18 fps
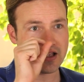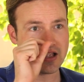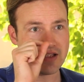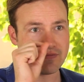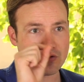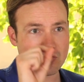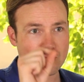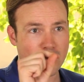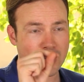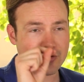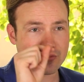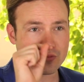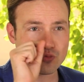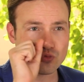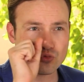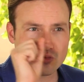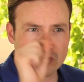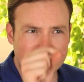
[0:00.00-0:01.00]
If you want
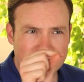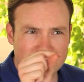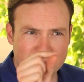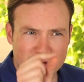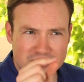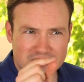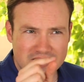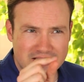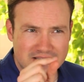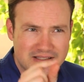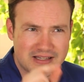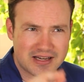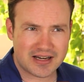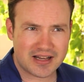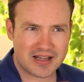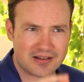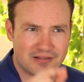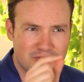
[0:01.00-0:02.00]
really precise
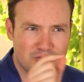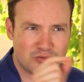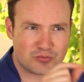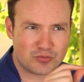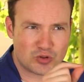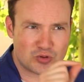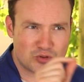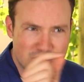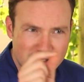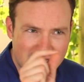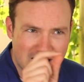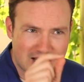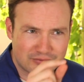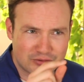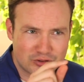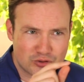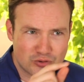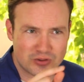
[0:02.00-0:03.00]
data, you still
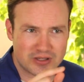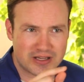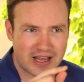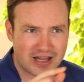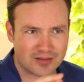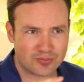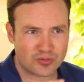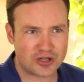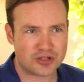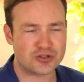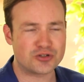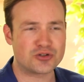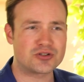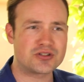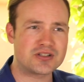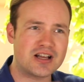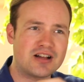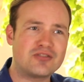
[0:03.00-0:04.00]
have to do the calibration
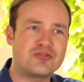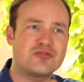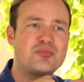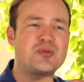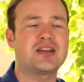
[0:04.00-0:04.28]
yourself